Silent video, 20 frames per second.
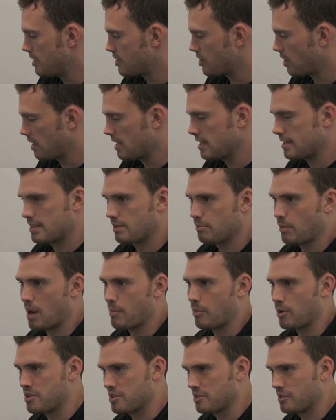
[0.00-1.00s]
Turrets, my
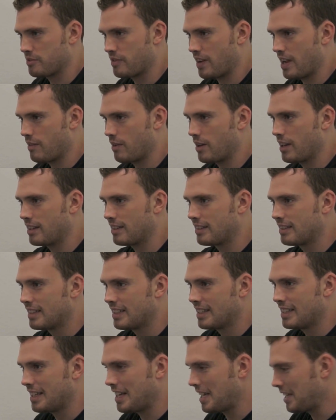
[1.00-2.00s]
personal favorite.
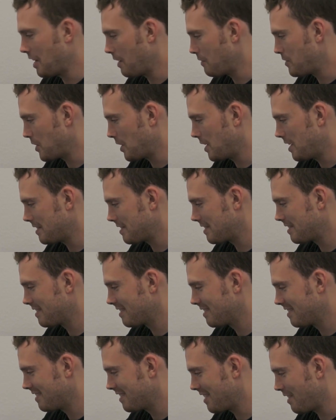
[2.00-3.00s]
I love turrets.
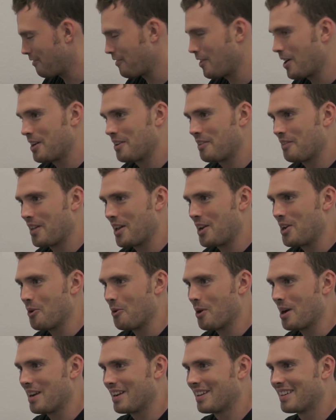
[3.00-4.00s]
They're fun, they
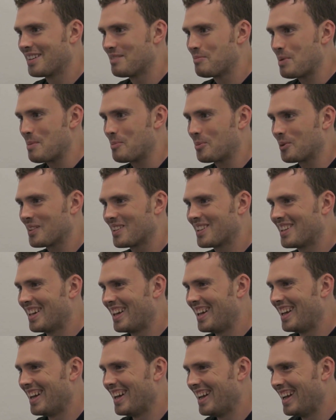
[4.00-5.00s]
annoy people,
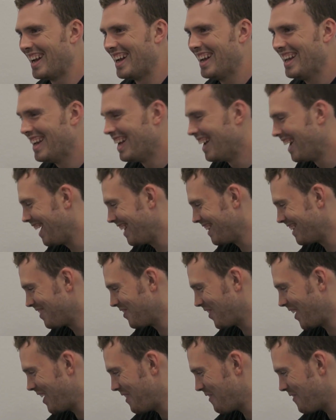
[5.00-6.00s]
and they're
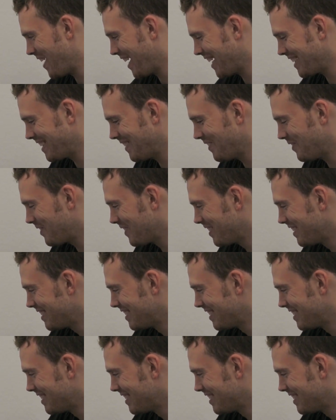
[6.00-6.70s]
very effective.